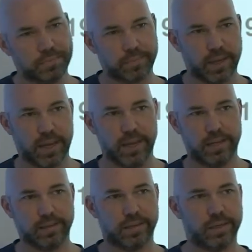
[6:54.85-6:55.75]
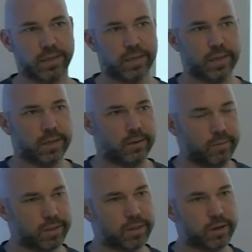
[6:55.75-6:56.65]
And we
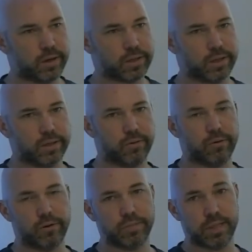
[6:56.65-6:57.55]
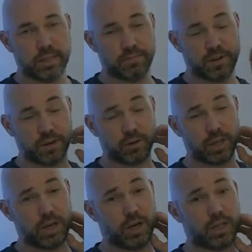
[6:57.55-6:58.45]
talked to the Quorum team very early
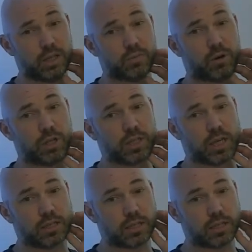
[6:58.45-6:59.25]
on in this process,